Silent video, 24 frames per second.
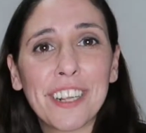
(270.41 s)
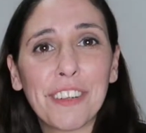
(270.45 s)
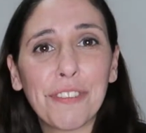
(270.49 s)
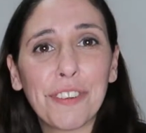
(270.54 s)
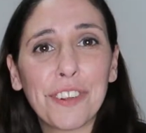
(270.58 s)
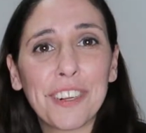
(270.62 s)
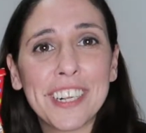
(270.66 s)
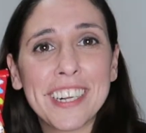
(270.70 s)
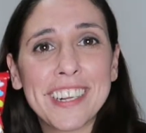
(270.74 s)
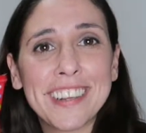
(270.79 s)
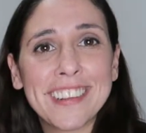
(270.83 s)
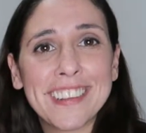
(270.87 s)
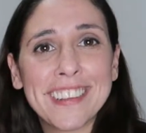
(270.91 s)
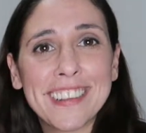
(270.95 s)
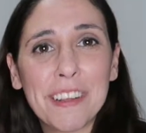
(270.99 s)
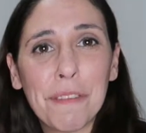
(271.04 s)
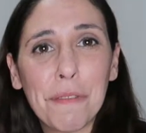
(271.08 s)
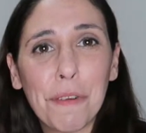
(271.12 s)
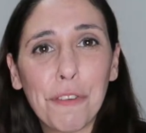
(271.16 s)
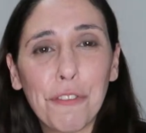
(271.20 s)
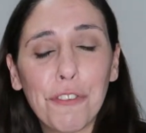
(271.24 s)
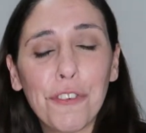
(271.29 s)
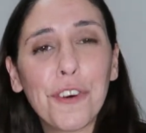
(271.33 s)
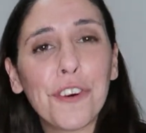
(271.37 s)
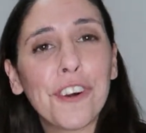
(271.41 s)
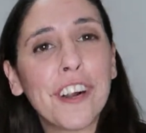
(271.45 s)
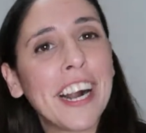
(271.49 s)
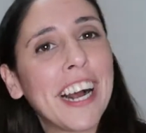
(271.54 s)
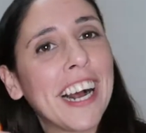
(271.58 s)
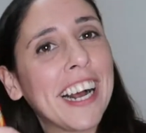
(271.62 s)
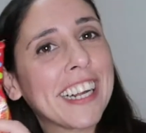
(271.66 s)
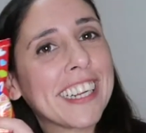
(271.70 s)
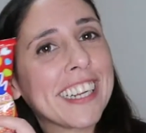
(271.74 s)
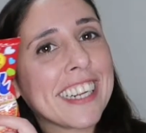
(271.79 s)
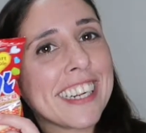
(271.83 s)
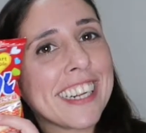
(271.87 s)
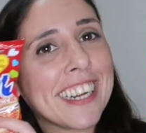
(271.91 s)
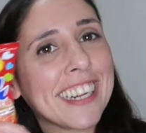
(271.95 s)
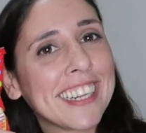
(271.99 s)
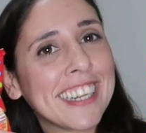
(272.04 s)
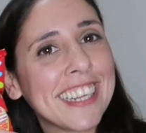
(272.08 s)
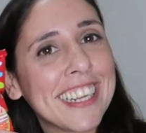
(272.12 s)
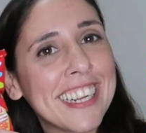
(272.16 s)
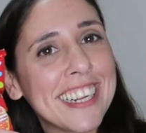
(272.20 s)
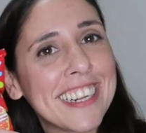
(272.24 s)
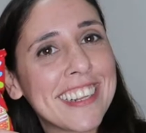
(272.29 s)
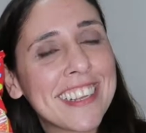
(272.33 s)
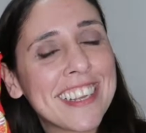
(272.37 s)
If you didn't see before, I cannot
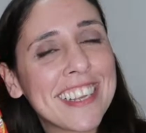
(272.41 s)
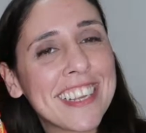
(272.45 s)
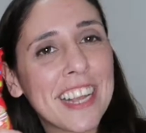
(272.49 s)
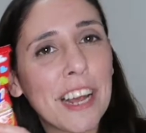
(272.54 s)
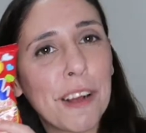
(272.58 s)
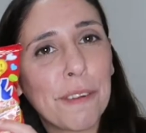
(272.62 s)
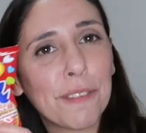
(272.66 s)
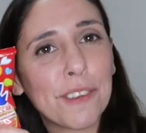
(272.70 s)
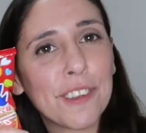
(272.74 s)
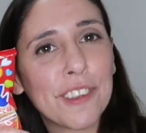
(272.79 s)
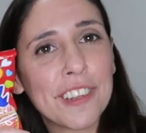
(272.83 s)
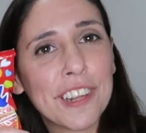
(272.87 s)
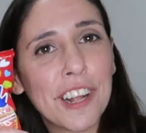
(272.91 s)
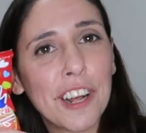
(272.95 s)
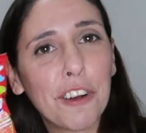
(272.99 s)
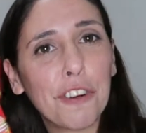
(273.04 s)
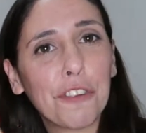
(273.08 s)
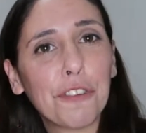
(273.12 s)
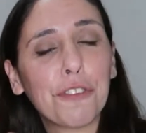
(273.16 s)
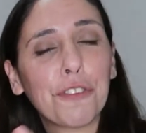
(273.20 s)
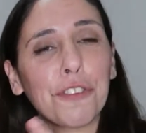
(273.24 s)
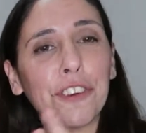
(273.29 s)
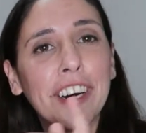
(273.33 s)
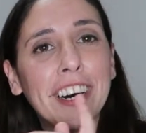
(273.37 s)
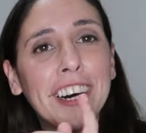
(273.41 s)
eat some stuff